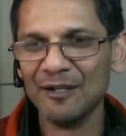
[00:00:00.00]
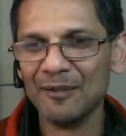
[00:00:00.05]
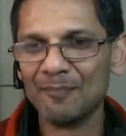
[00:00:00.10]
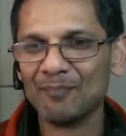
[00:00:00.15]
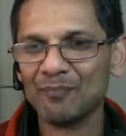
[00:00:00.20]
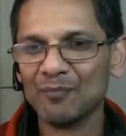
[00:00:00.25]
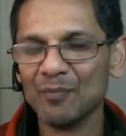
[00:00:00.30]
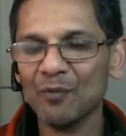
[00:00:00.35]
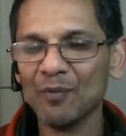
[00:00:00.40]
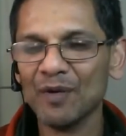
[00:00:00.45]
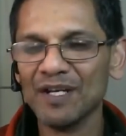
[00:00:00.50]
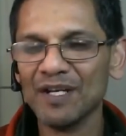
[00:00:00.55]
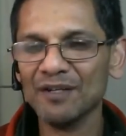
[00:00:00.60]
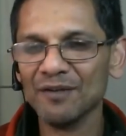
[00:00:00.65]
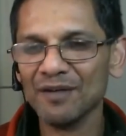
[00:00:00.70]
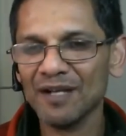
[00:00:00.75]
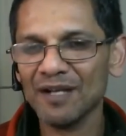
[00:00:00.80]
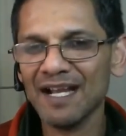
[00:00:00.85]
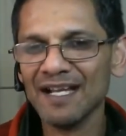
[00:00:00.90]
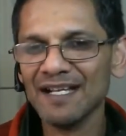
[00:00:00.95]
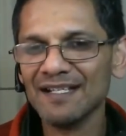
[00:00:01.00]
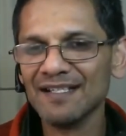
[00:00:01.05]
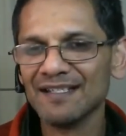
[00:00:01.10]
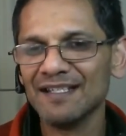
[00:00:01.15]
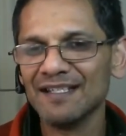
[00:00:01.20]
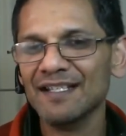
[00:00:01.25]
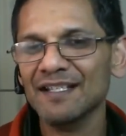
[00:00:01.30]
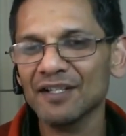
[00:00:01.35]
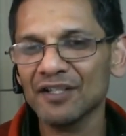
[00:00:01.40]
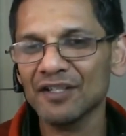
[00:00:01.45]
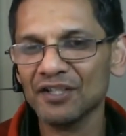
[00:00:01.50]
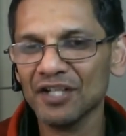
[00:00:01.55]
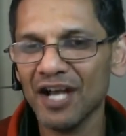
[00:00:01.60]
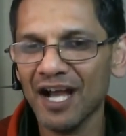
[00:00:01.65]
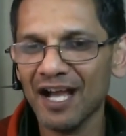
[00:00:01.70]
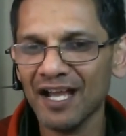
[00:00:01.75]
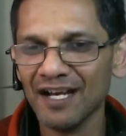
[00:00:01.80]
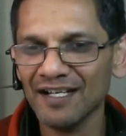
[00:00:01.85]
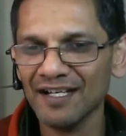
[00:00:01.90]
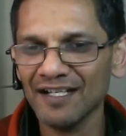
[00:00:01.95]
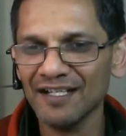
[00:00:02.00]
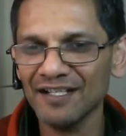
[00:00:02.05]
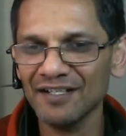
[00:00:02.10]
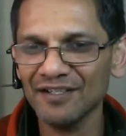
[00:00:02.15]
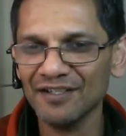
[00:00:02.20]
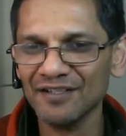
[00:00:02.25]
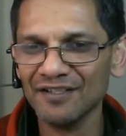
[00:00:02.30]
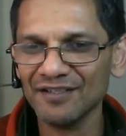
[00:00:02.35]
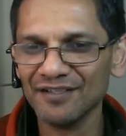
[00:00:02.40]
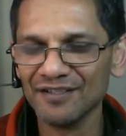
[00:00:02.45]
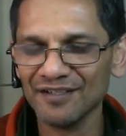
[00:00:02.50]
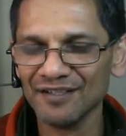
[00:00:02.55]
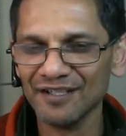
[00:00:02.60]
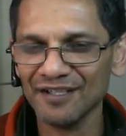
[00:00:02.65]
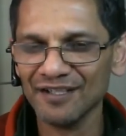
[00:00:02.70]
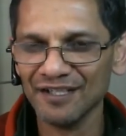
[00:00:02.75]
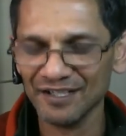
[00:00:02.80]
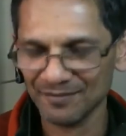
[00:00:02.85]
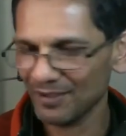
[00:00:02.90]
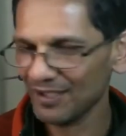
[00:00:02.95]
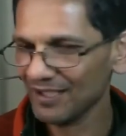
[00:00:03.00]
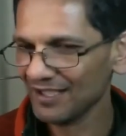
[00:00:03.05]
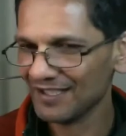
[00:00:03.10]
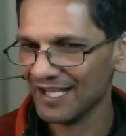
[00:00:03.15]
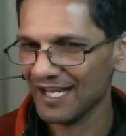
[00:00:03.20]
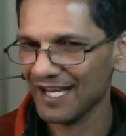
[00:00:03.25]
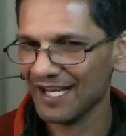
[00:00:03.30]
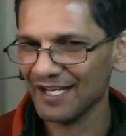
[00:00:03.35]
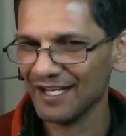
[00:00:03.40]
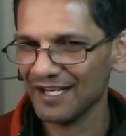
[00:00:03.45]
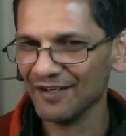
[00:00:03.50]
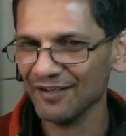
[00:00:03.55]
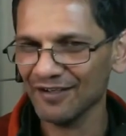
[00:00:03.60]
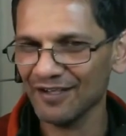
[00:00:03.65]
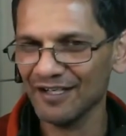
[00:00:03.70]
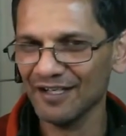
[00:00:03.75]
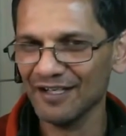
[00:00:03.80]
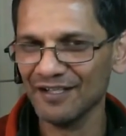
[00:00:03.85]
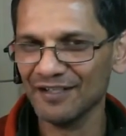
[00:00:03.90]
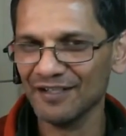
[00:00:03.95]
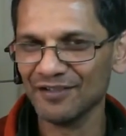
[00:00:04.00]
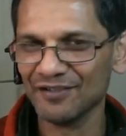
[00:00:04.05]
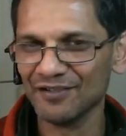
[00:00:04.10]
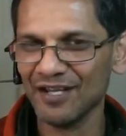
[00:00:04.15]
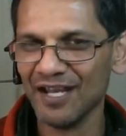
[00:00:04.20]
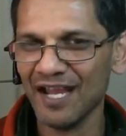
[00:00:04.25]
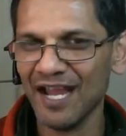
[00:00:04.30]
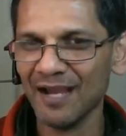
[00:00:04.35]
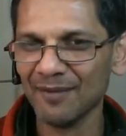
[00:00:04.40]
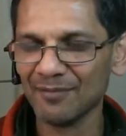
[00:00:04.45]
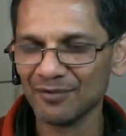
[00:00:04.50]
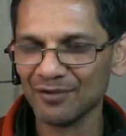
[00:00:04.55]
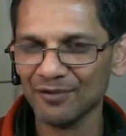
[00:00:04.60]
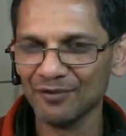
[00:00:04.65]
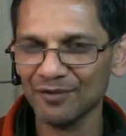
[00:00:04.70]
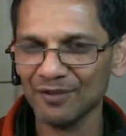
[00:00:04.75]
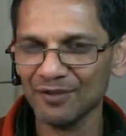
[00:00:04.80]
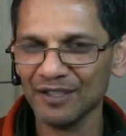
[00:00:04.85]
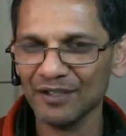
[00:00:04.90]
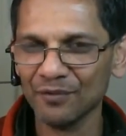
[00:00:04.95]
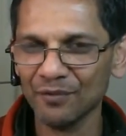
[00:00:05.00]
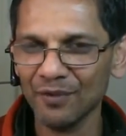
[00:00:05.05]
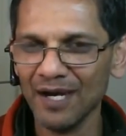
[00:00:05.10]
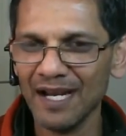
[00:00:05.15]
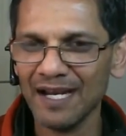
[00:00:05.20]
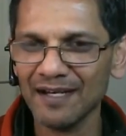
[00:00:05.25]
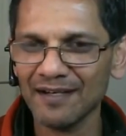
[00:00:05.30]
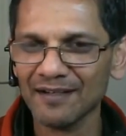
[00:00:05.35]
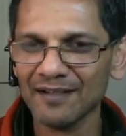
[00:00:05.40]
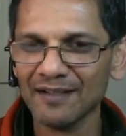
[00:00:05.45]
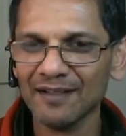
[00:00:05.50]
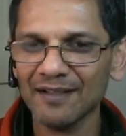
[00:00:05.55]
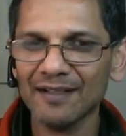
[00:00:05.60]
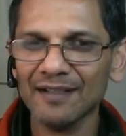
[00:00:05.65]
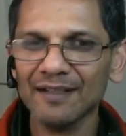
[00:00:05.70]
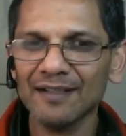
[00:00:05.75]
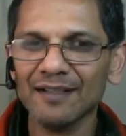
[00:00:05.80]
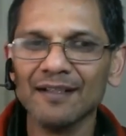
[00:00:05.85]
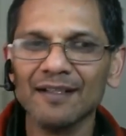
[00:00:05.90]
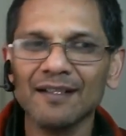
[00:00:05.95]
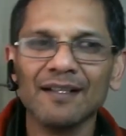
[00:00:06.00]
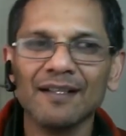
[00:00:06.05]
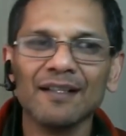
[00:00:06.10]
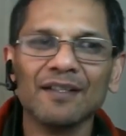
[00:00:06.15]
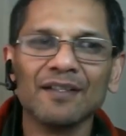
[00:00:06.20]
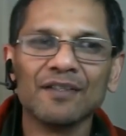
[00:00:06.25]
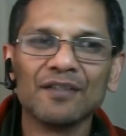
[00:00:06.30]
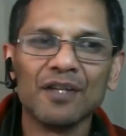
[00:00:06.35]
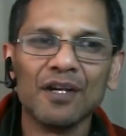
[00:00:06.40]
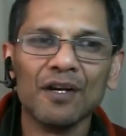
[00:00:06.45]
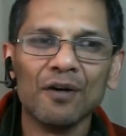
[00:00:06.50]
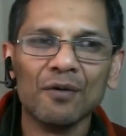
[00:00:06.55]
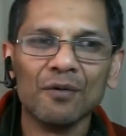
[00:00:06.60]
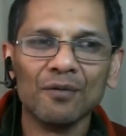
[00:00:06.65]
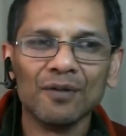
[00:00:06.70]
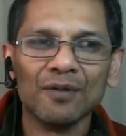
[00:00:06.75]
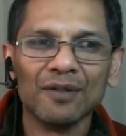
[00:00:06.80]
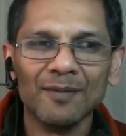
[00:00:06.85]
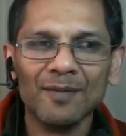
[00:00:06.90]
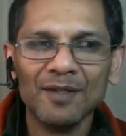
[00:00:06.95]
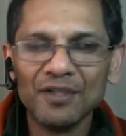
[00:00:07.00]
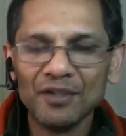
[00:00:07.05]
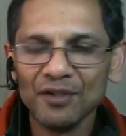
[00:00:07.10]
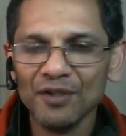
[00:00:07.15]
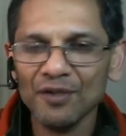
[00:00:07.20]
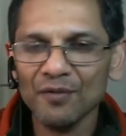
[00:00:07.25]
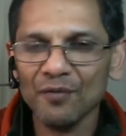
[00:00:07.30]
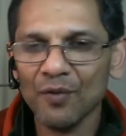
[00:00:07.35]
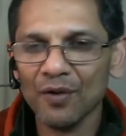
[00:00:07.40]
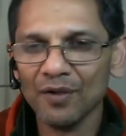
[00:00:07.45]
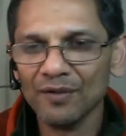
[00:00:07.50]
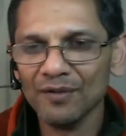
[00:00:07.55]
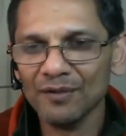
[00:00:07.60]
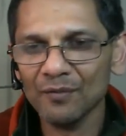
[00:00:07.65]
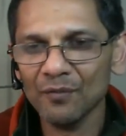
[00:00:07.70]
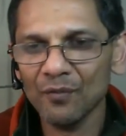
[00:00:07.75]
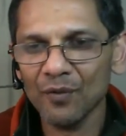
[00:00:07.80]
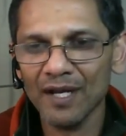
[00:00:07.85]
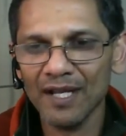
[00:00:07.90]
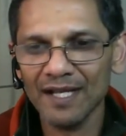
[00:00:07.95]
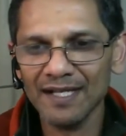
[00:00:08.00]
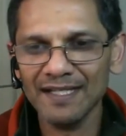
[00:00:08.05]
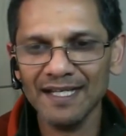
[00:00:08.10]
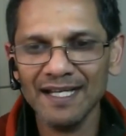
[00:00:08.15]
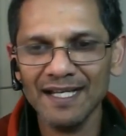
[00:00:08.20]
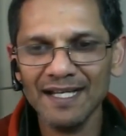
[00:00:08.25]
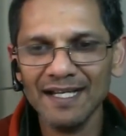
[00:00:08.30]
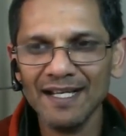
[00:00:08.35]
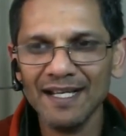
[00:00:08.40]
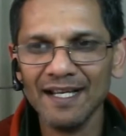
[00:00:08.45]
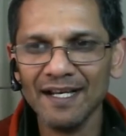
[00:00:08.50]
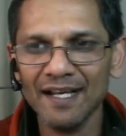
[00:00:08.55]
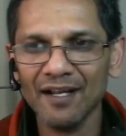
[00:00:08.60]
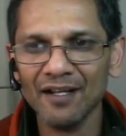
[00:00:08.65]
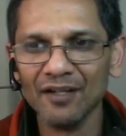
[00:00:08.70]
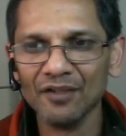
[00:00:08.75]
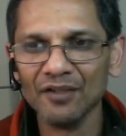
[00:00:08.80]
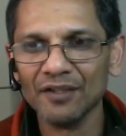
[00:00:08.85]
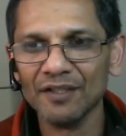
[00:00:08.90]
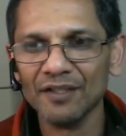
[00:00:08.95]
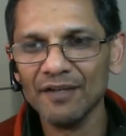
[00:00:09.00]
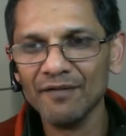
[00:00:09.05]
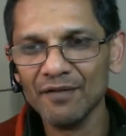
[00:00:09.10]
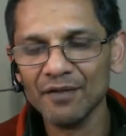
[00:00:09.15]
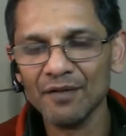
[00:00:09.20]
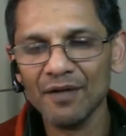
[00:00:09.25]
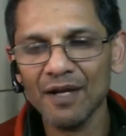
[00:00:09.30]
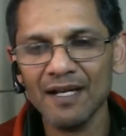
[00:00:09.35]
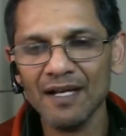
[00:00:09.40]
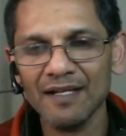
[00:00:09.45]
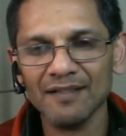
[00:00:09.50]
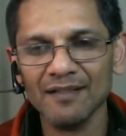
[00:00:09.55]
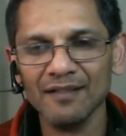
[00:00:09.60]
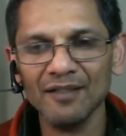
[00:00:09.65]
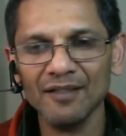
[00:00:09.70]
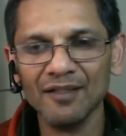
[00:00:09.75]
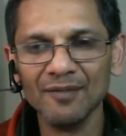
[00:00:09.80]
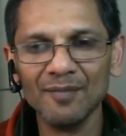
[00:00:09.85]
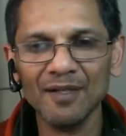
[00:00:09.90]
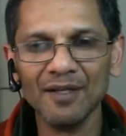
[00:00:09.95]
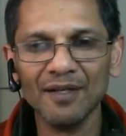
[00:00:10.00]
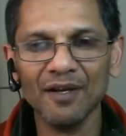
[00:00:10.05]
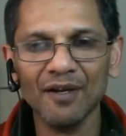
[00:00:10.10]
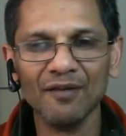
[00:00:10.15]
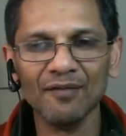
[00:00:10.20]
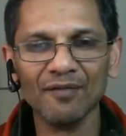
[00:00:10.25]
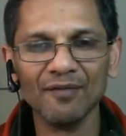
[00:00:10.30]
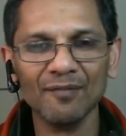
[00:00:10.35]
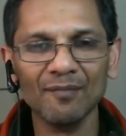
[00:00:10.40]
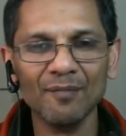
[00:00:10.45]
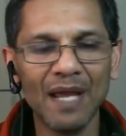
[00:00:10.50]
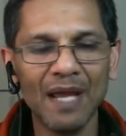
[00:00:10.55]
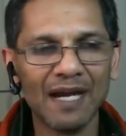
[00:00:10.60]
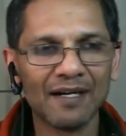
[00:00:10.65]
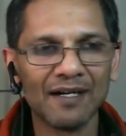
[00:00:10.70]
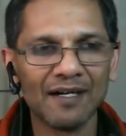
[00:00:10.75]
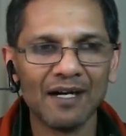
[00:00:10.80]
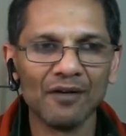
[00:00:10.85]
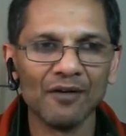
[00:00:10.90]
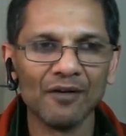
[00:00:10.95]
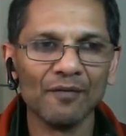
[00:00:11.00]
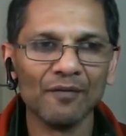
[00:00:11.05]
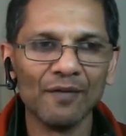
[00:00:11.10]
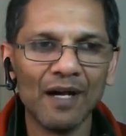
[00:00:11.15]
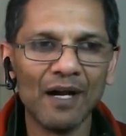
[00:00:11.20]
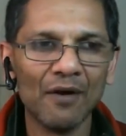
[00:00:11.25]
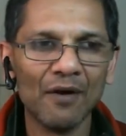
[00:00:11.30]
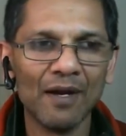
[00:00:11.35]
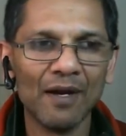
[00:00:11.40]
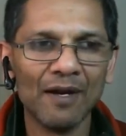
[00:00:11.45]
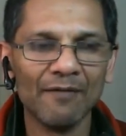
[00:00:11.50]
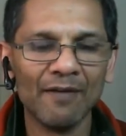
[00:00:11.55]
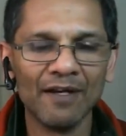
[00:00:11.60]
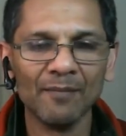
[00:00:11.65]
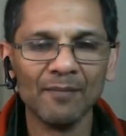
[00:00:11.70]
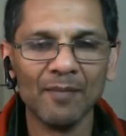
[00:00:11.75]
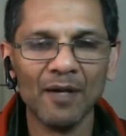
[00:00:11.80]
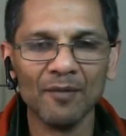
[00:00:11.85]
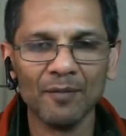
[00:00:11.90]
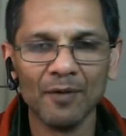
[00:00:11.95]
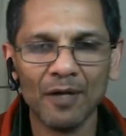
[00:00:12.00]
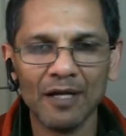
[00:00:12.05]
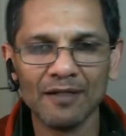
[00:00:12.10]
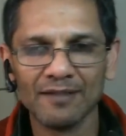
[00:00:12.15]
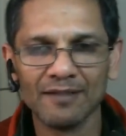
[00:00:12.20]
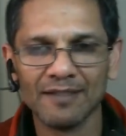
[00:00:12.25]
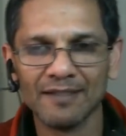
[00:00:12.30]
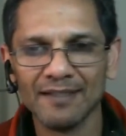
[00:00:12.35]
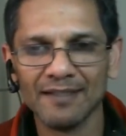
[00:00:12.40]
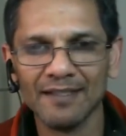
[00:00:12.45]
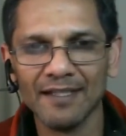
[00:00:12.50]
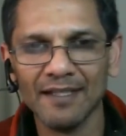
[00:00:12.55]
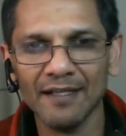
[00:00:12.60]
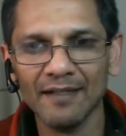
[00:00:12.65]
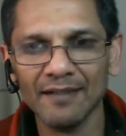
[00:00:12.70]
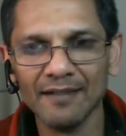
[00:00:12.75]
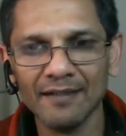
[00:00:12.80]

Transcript: But when you guys see the shot, it is breathtaking. It is absolutely great. So let me show you what I did, and I'll give you guys a little bit of background of how I went about processing it.